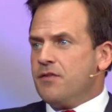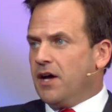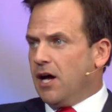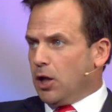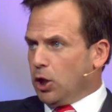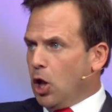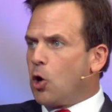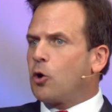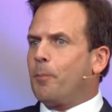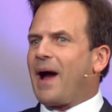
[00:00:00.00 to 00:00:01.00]
the
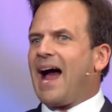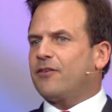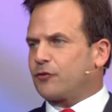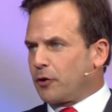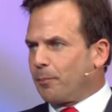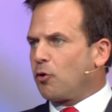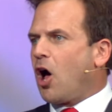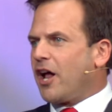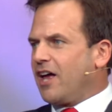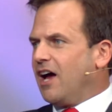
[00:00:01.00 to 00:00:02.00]
local pastor
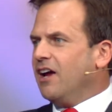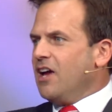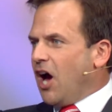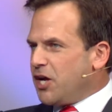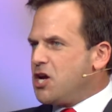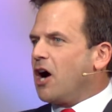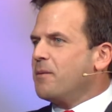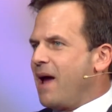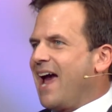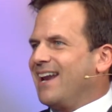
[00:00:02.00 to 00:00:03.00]
brought a, a
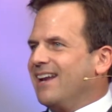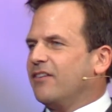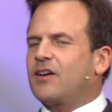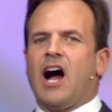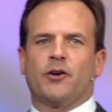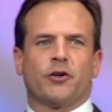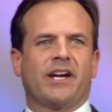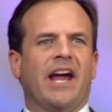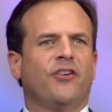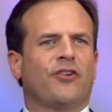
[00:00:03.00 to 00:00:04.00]
young man in his
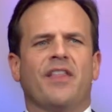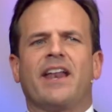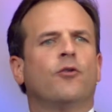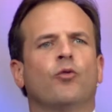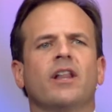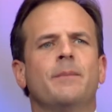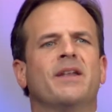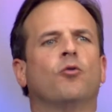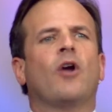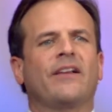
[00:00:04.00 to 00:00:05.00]
congregation that had really
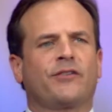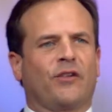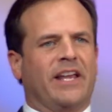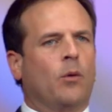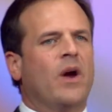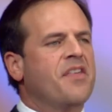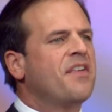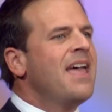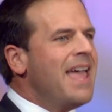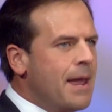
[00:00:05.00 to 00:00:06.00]
been wrestling
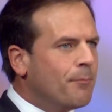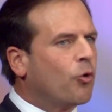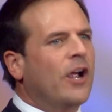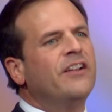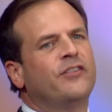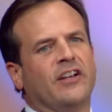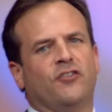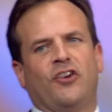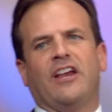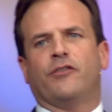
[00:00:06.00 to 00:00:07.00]
with embracing
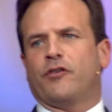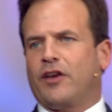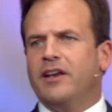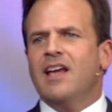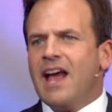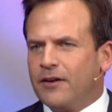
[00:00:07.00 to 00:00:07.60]
Jesus and,